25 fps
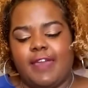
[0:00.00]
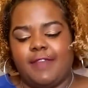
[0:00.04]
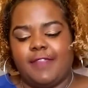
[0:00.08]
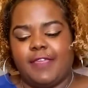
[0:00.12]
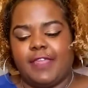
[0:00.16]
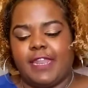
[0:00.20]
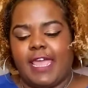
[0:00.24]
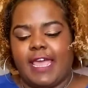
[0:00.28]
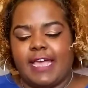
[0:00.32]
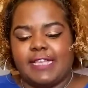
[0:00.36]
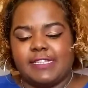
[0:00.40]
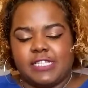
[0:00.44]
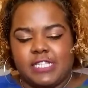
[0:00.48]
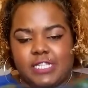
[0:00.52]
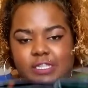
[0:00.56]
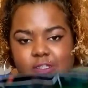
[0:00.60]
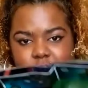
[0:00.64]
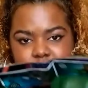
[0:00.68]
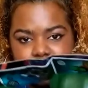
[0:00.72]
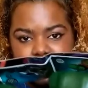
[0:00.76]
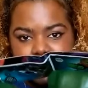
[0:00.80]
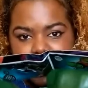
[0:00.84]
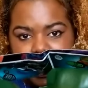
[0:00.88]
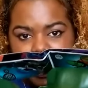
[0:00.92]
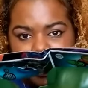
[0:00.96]
And then it has a
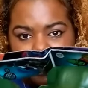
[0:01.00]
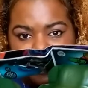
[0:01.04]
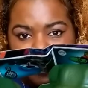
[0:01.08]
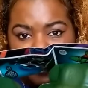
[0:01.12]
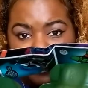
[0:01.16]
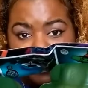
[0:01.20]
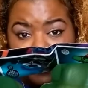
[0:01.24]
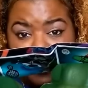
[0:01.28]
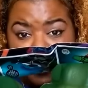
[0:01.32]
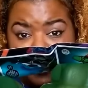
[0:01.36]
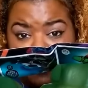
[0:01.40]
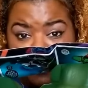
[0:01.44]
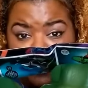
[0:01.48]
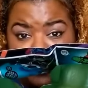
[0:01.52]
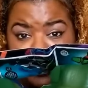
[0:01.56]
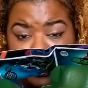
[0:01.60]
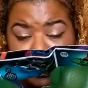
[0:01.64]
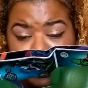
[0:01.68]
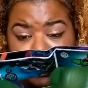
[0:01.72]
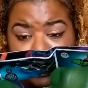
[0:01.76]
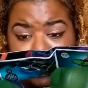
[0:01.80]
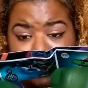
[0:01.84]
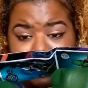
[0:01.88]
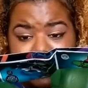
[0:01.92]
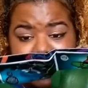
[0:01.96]
little slot right there for
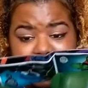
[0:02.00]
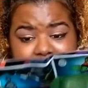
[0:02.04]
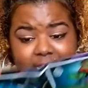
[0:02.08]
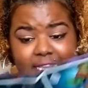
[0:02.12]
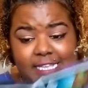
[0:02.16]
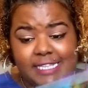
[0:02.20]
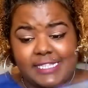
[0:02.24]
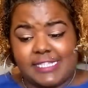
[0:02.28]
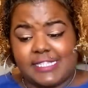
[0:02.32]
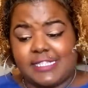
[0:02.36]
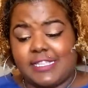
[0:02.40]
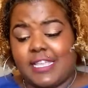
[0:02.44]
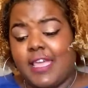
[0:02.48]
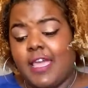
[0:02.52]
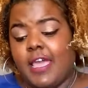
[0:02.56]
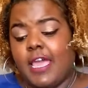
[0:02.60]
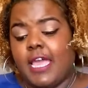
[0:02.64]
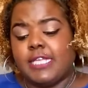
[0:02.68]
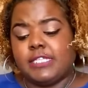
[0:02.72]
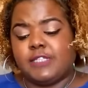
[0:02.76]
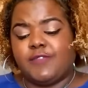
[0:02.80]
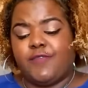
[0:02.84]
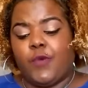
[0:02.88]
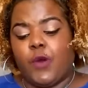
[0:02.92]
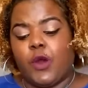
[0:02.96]
your little monies.
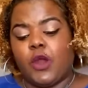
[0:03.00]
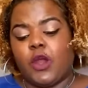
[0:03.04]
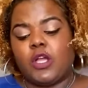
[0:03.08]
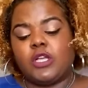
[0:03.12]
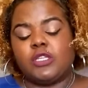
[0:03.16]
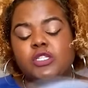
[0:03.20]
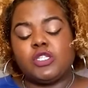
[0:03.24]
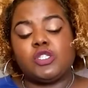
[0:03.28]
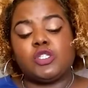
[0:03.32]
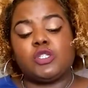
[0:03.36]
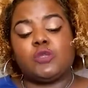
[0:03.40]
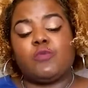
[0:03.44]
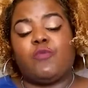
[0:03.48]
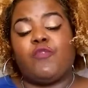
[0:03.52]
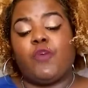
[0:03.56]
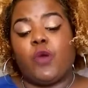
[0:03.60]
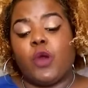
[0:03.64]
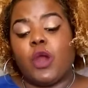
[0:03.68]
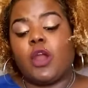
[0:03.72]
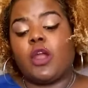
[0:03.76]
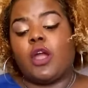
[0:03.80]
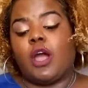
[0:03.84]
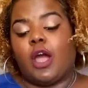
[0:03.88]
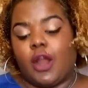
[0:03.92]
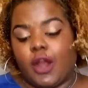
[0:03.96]
It's four
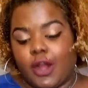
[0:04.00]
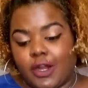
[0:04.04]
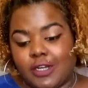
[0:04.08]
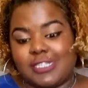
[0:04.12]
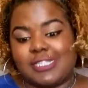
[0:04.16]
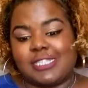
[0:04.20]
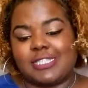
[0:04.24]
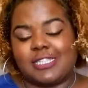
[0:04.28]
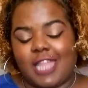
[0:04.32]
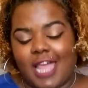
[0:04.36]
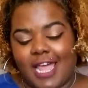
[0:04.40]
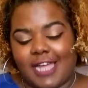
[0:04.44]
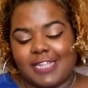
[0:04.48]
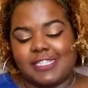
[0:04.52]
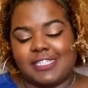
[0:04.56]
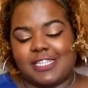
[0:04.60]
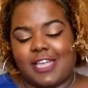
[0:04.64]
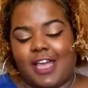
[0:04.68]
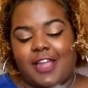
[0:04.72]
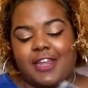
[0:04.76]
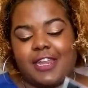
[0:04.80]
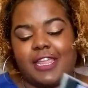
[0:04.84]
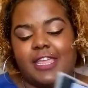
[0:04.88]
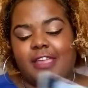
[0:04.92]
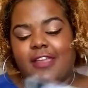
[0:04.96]
card
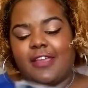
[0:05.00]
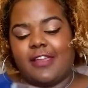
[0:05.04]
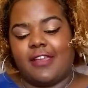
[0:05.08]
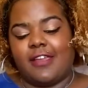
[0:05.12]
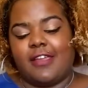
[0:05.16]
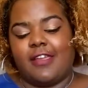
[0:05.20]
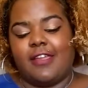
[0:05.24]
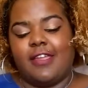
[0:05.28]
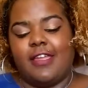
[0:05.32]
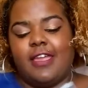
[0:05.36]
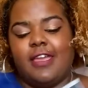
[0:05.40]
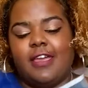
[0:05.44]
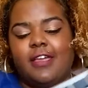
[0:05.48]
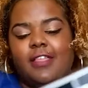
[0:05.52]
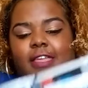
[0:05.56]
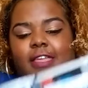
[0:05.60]
slots on here.